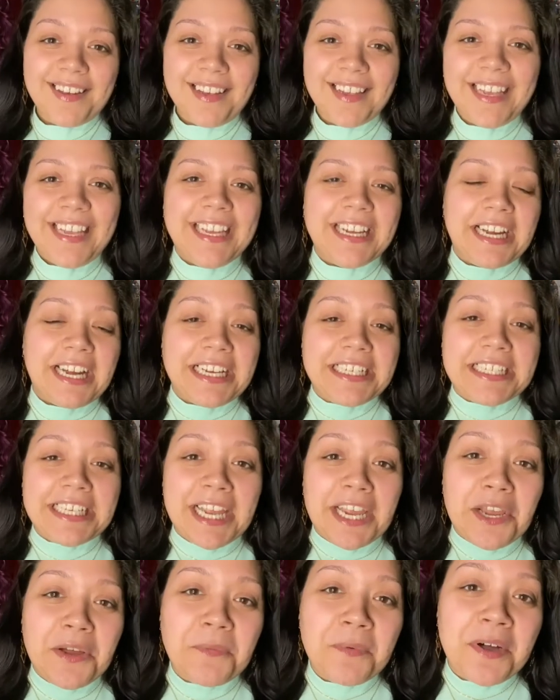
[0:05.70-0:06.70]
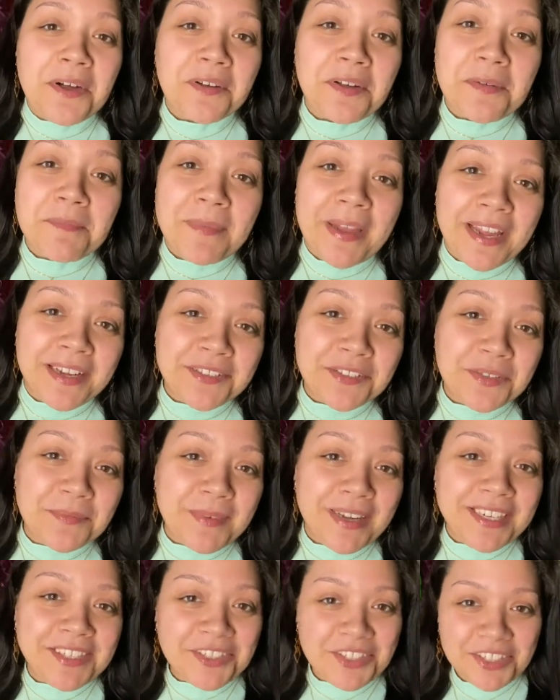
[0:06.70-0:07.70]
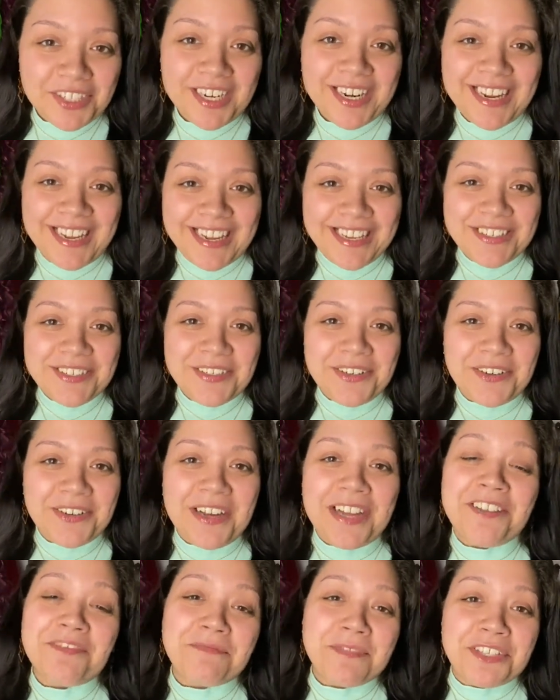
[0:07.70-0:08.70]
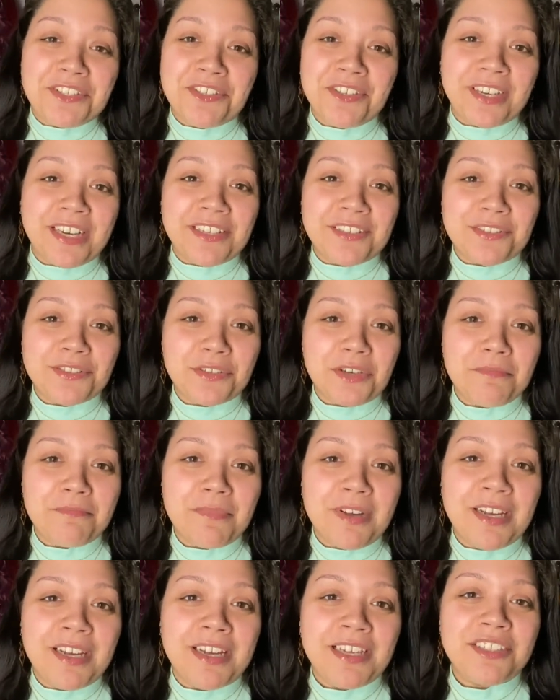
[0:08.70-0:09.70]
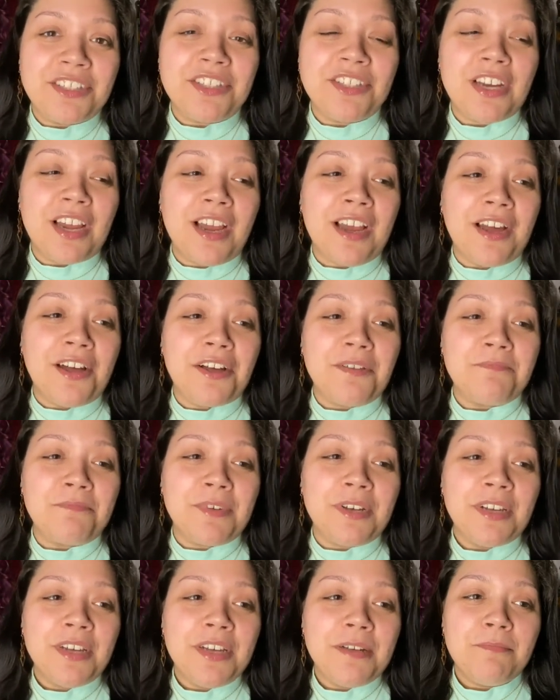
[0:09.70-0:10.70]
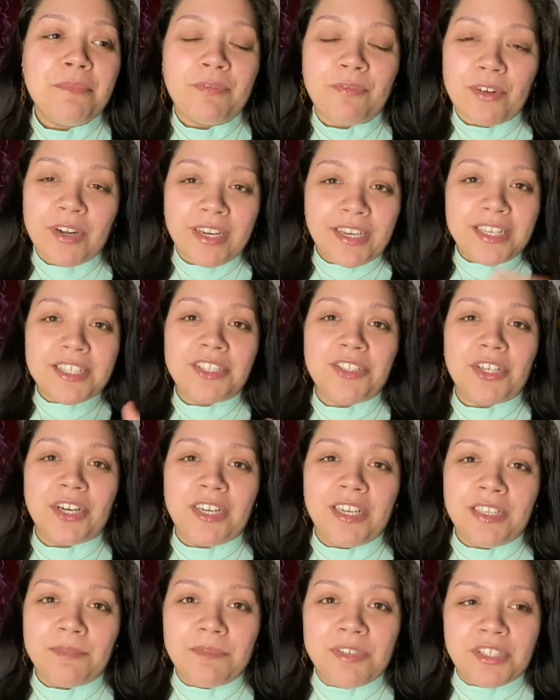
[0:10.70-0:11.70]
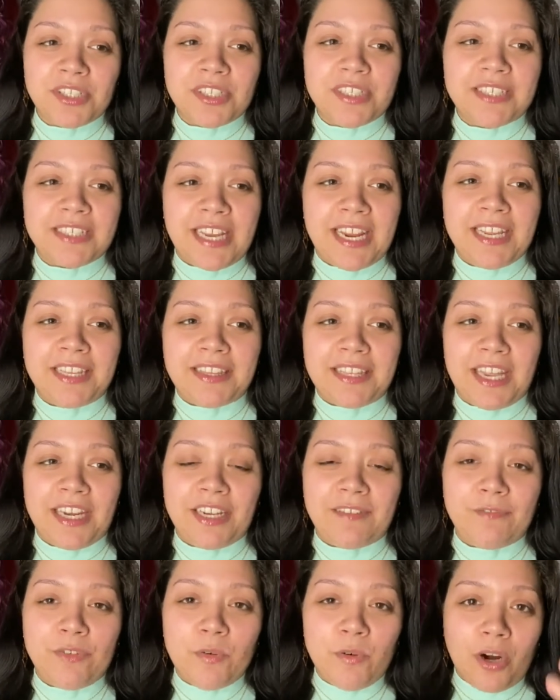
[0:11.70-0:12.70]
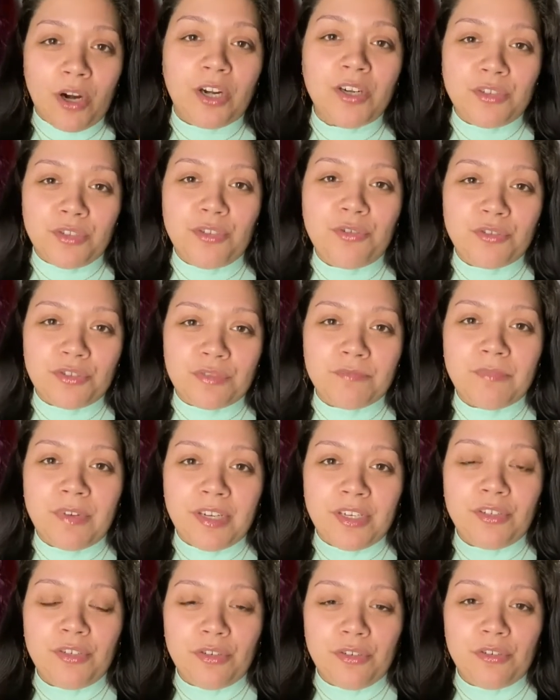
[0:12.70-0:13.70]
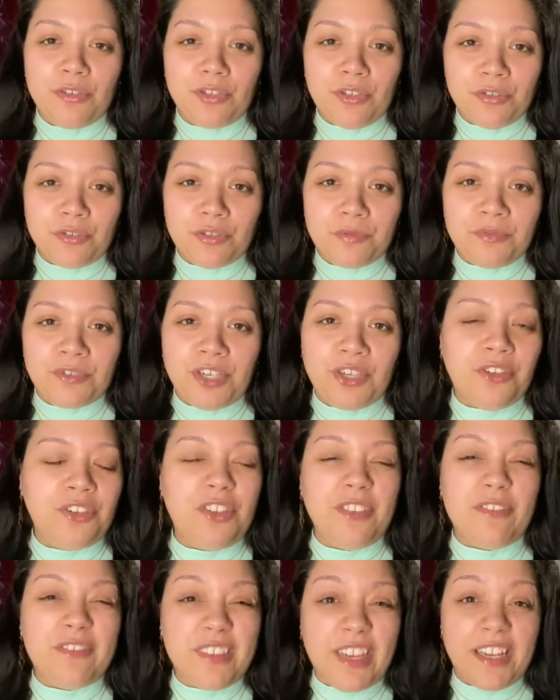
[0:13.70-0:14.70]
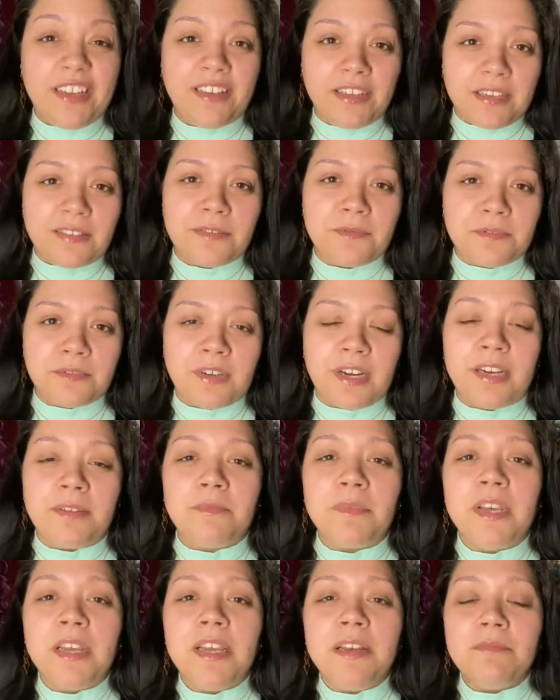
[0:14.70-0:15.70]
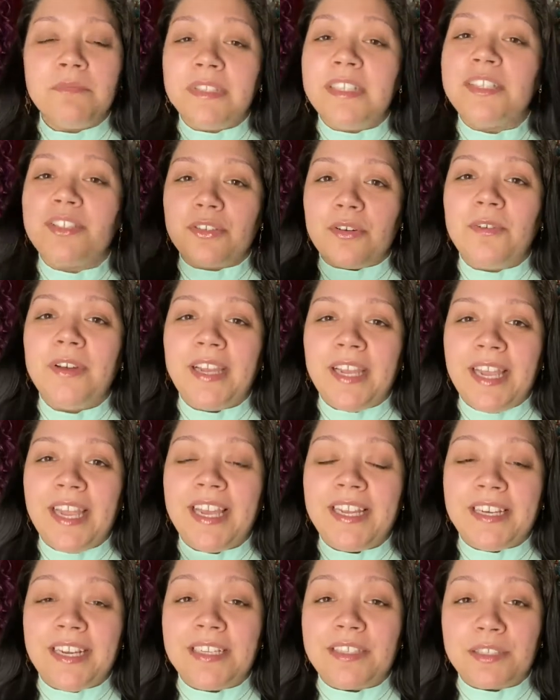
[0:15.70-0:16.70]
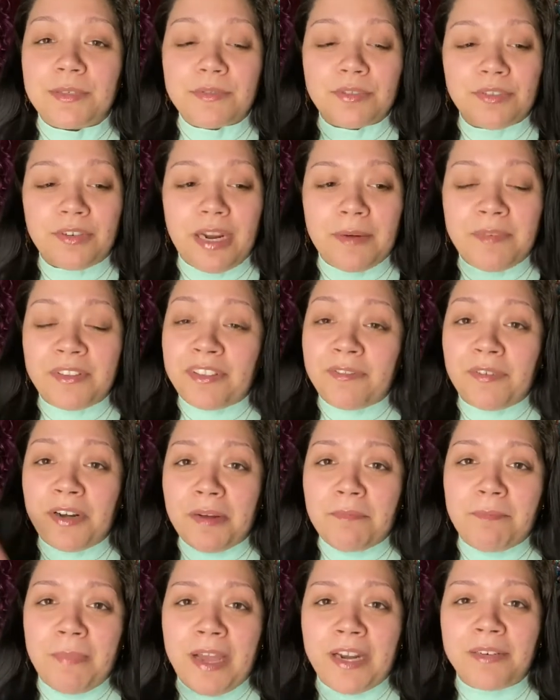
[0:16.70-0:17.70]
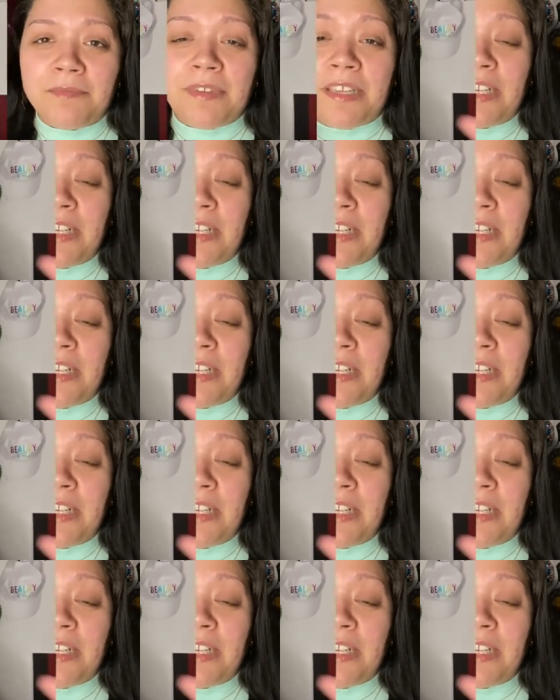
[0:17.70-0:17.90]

Hey guys, and welcome back to my channel. I've missed you guys so much. Before I get started, let me just state that if you are new to my YouTube channel and you've not yet subscribed, please go ahead and subscribe at the very bottom.